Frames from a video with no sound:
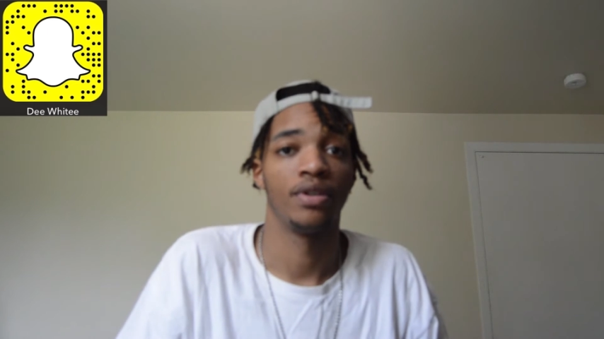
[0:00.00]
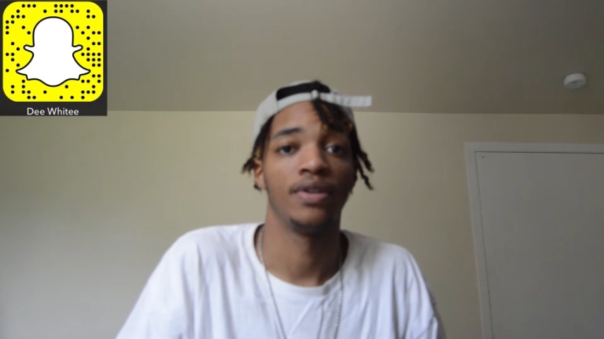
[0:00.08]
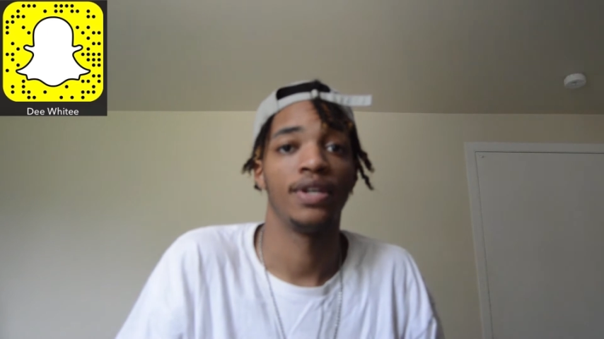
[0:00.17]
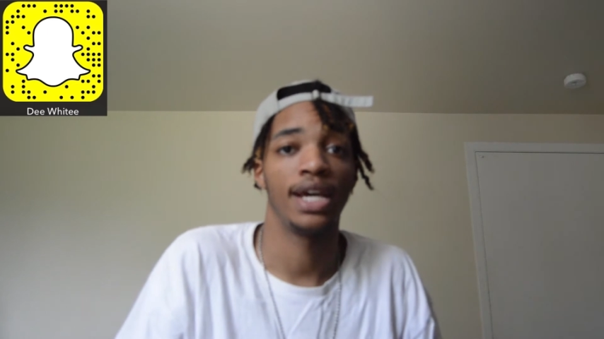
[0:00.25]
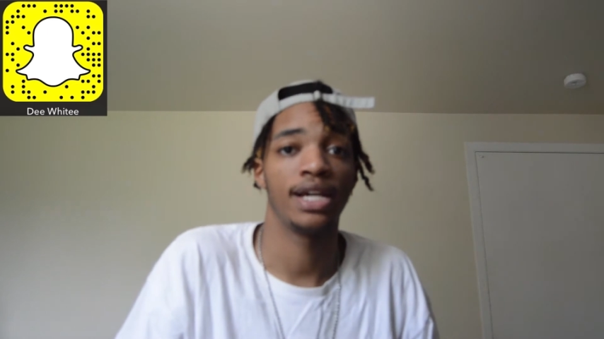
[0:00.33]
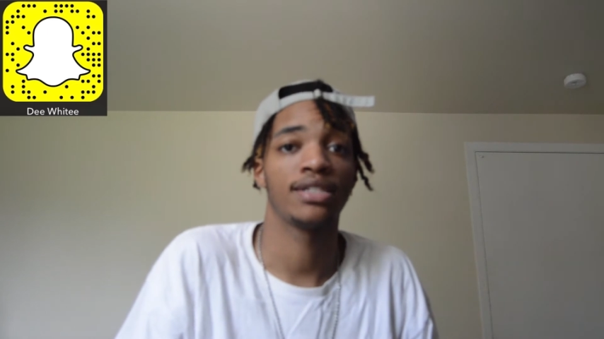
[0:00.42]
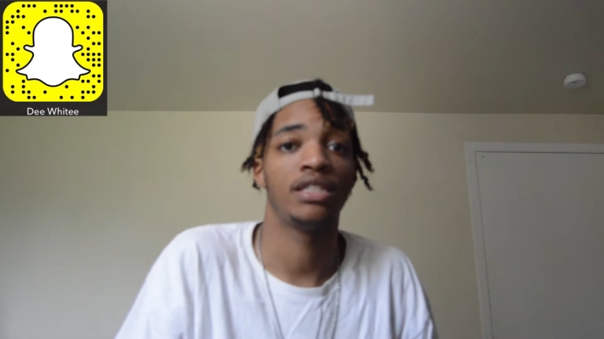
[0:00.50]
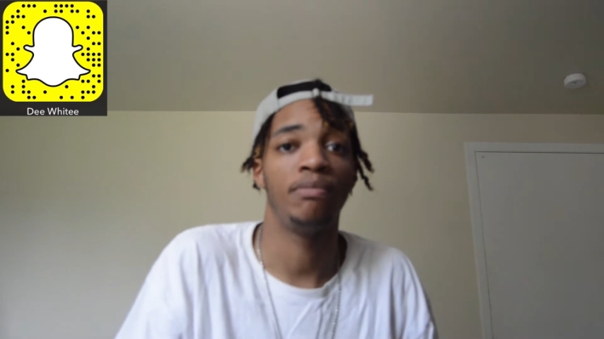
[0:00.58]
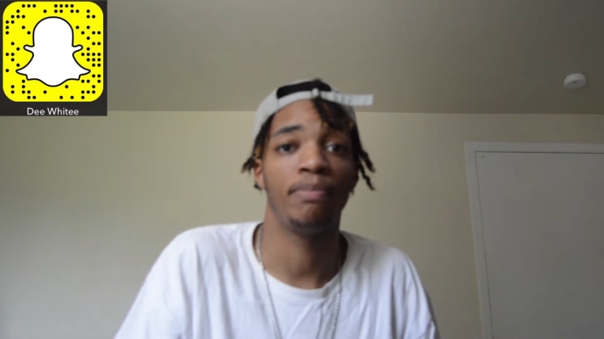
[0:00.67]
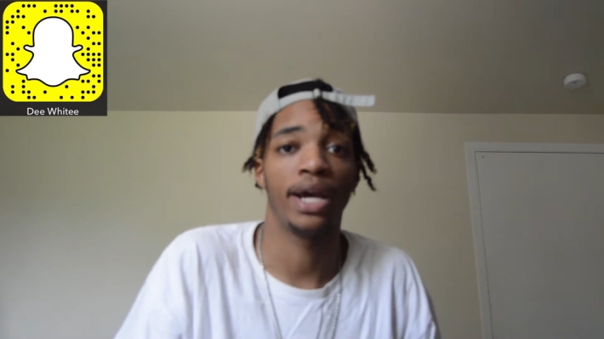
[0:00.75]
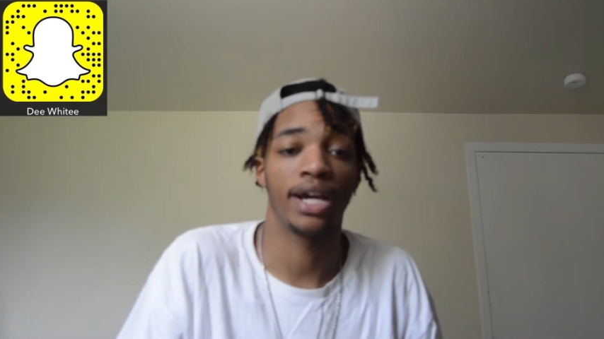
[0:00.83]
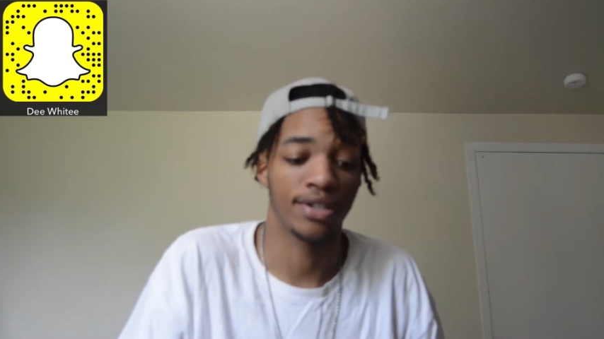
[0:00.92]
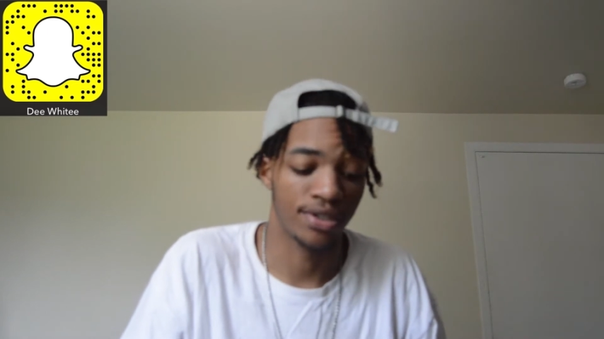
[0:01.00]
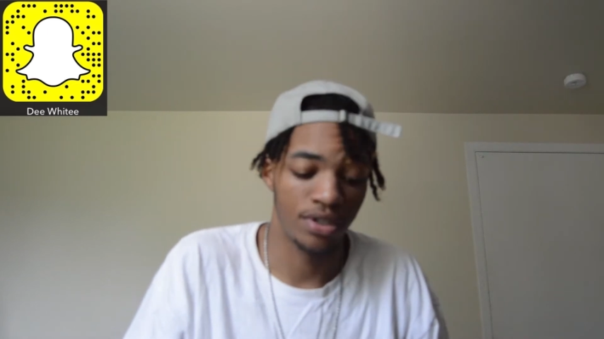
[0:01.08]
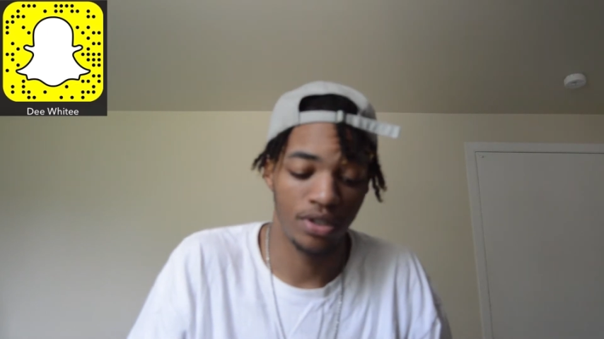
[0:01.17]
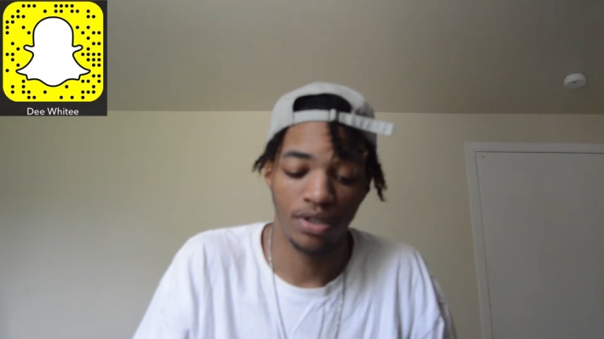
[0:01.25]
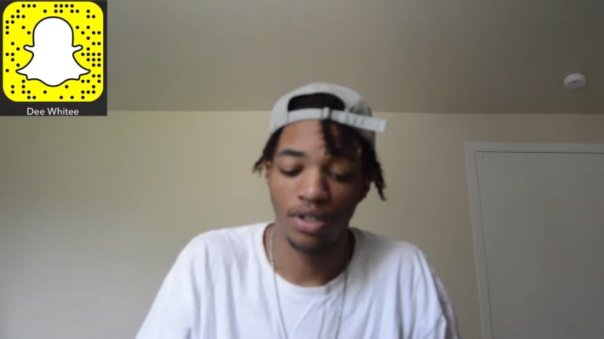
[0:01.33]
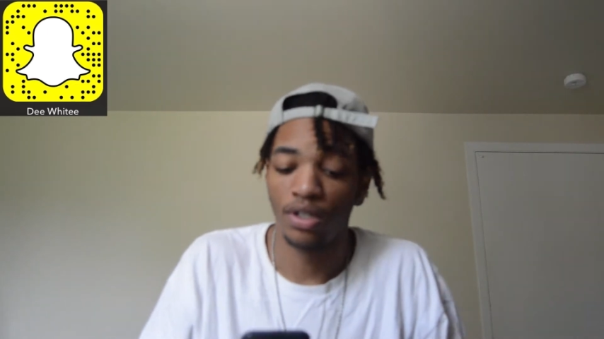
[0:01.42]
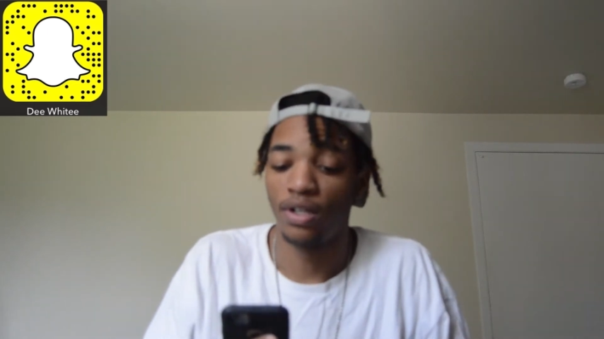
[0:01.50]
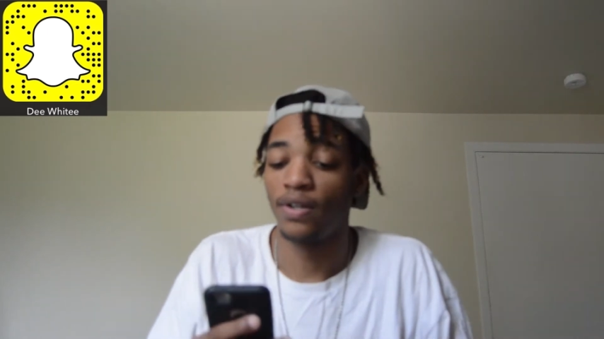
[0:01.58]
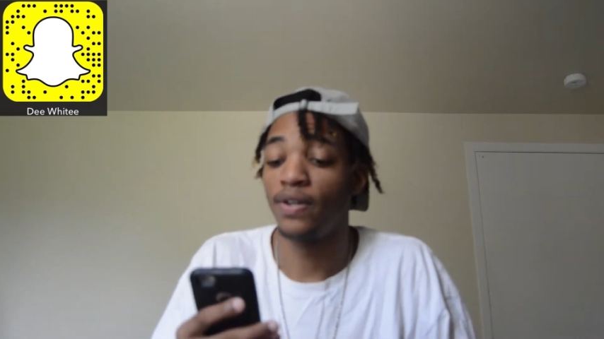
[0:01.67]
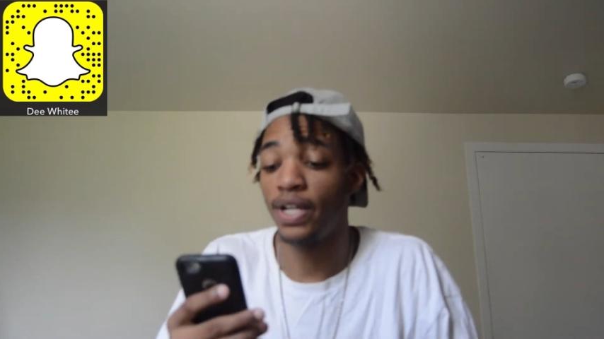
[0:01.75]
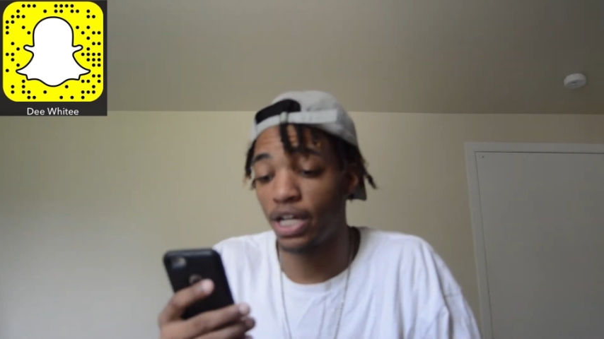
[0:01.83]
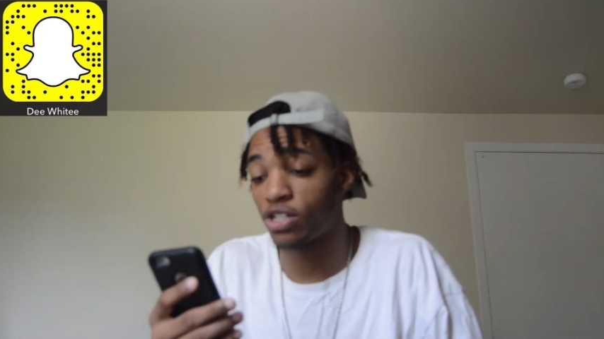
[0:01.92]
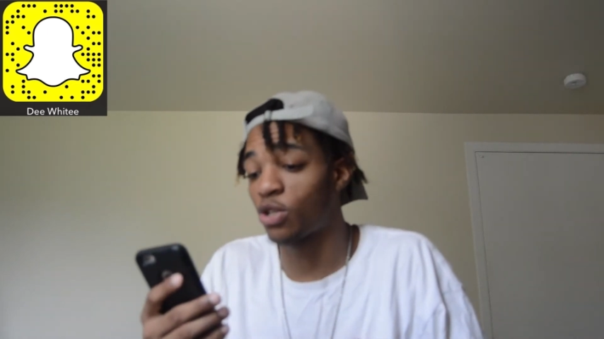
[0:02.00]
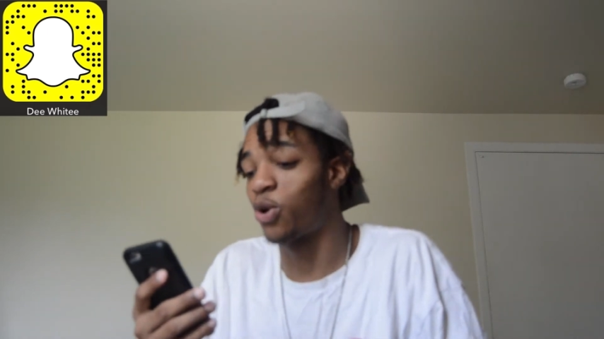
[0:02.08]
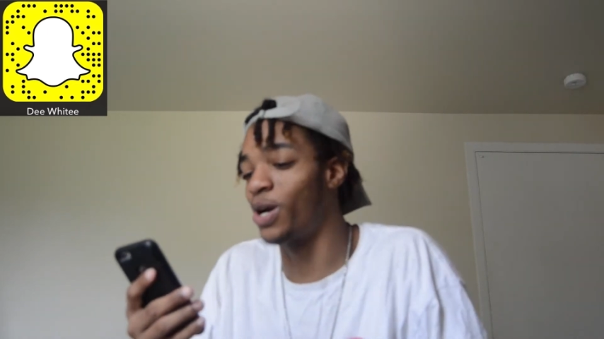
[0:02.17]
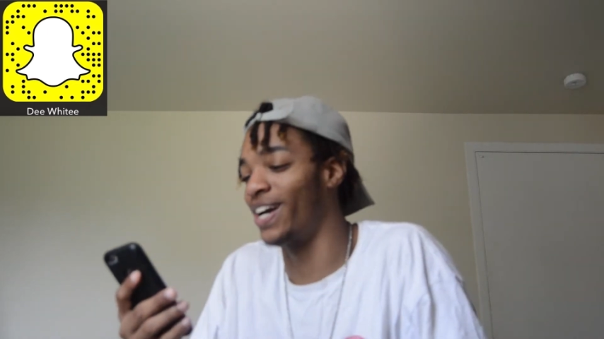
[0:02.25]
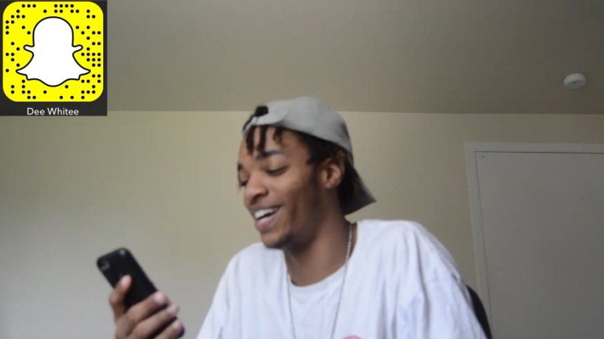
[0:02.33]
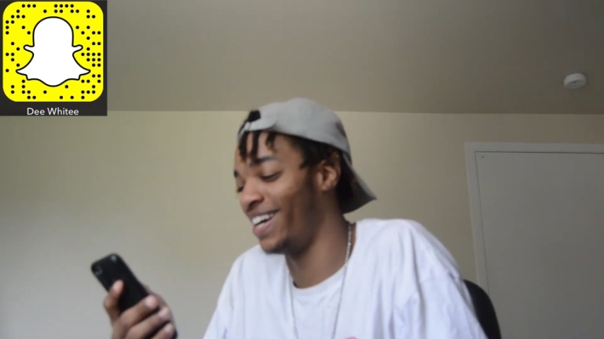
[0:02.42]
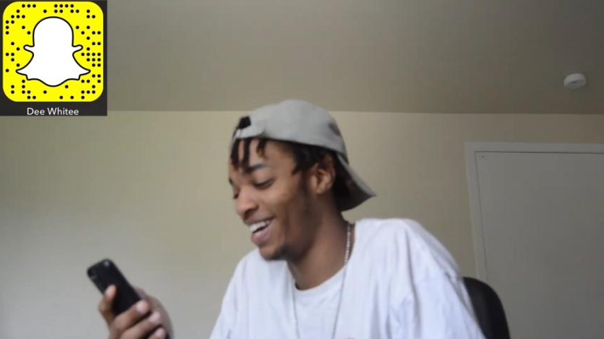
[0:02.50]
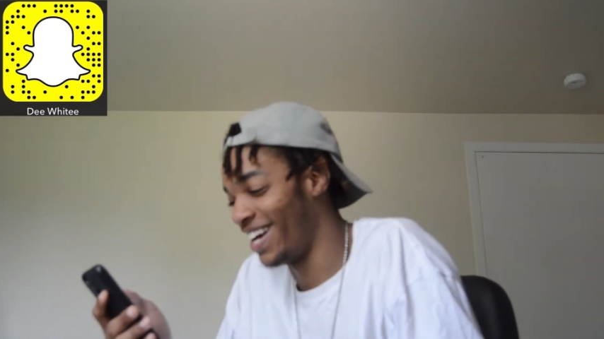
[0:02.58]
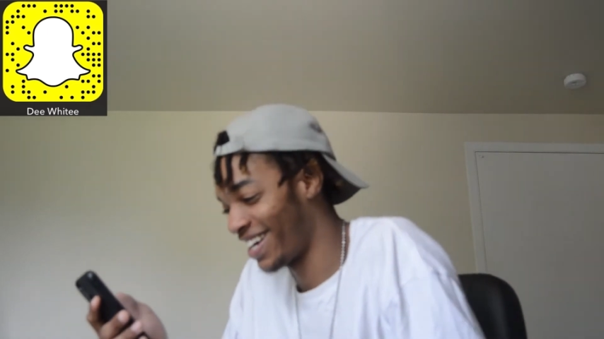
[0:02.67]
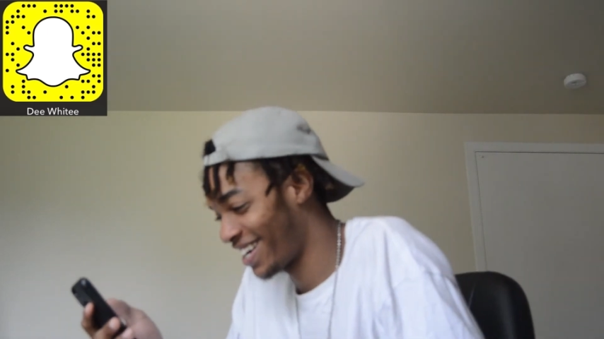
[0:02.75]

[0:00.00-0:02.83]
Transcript: Nasty bastard. Next question.